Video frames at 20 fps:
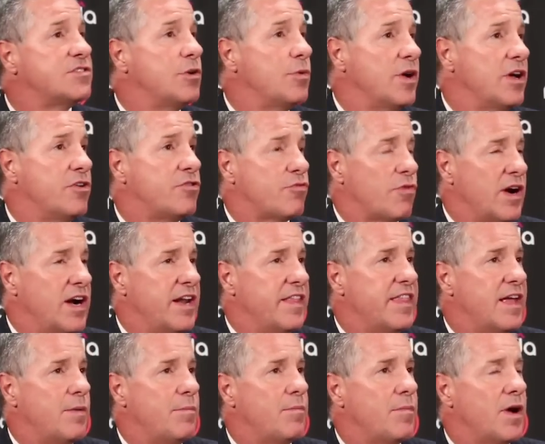We had traded
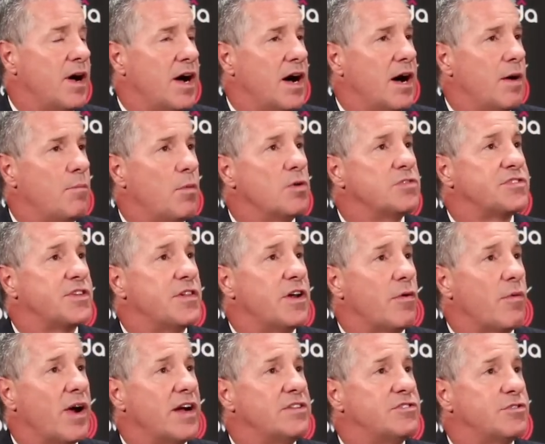them most of
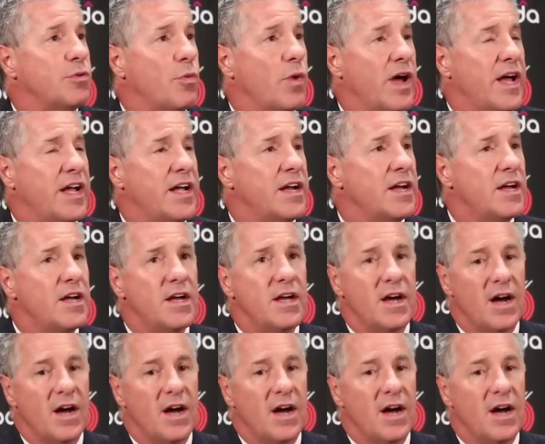their rights away